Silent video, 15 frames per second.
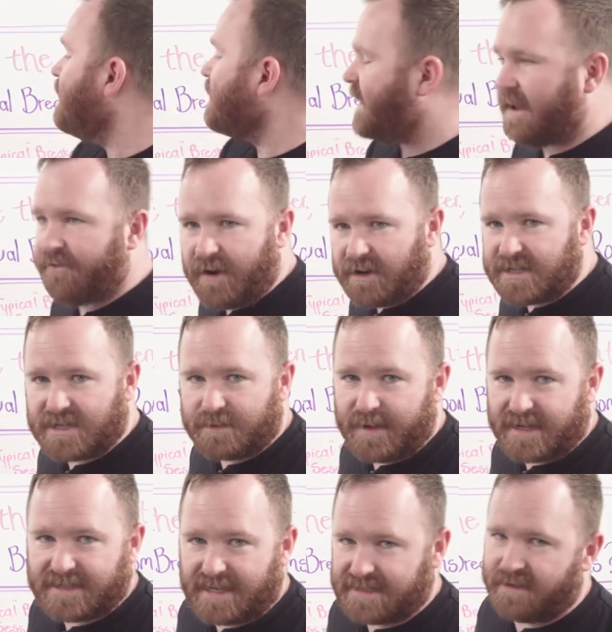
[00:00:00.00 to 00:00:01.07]
Campfire session
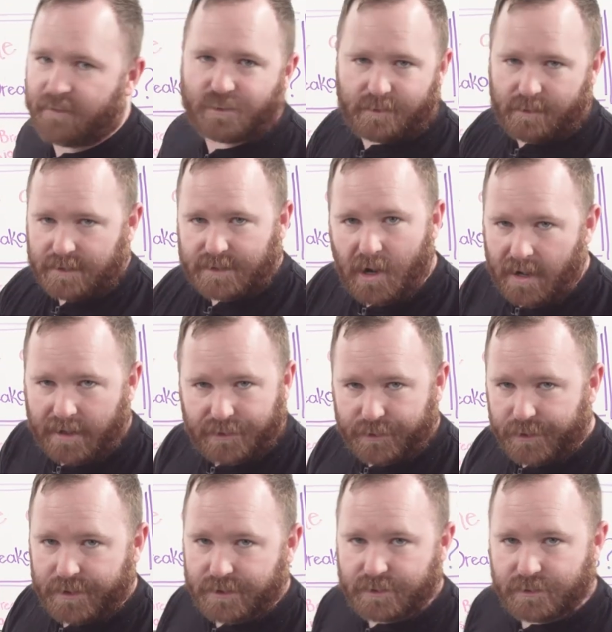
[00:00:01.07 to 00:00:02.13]
makes sense. Everyone's gonna be talking, they're
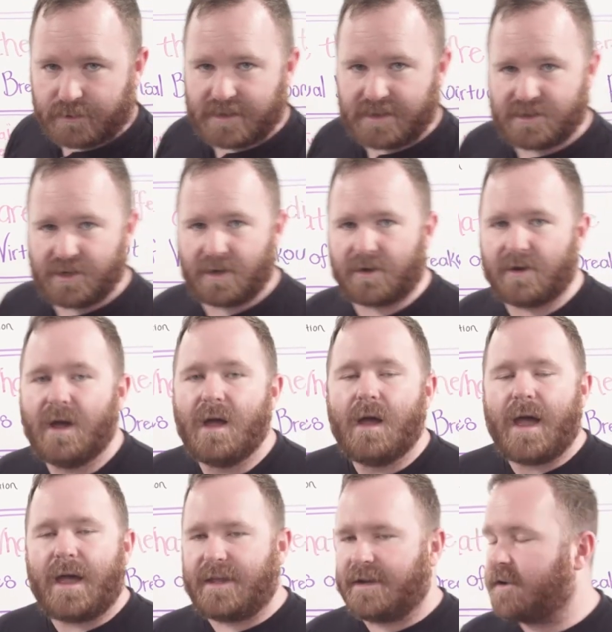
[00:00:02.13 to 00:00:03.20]
gonna introduce each other.
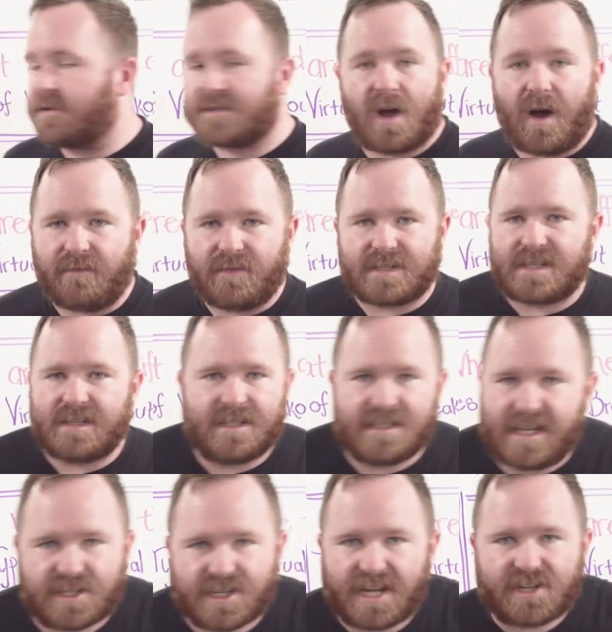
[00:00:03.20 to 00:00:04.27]
And then it's obvious in these
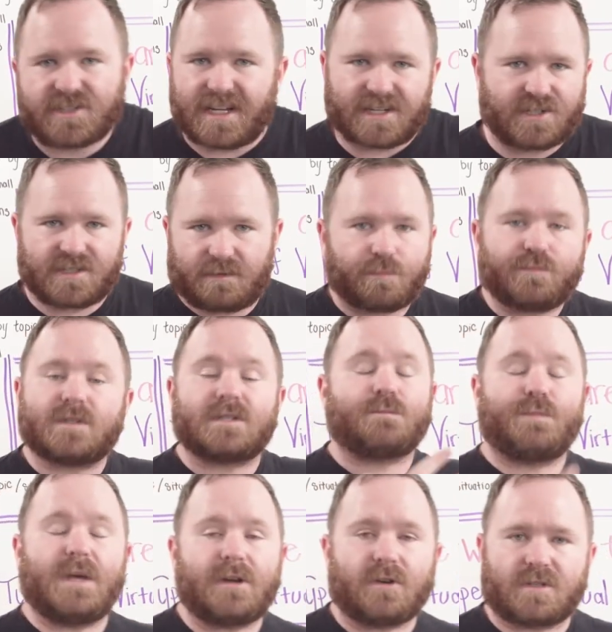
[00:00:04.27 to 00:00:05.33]
education sessions, the
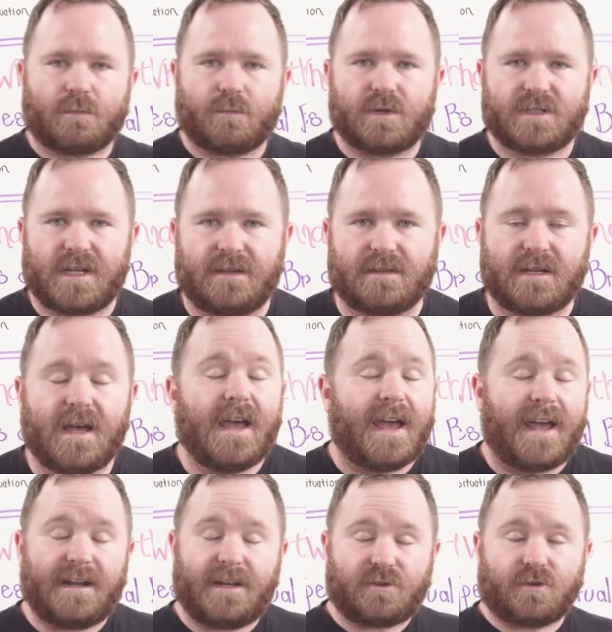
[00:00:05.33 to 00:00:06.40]
speakers can present
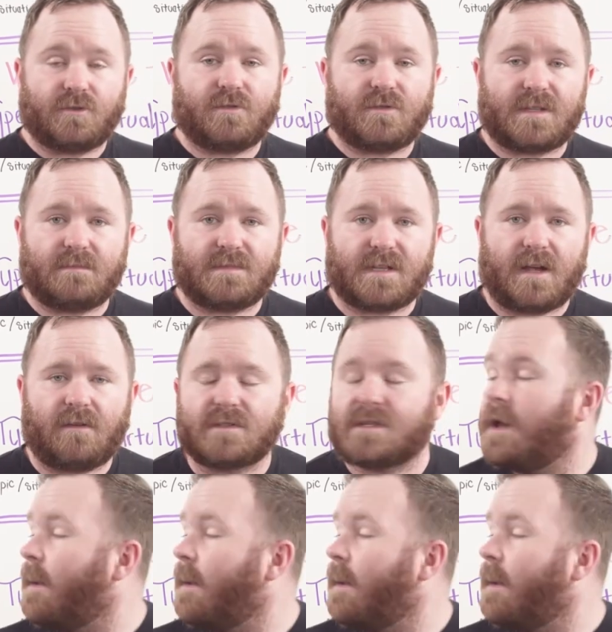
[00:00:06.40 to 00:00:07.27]
and introduce themselves.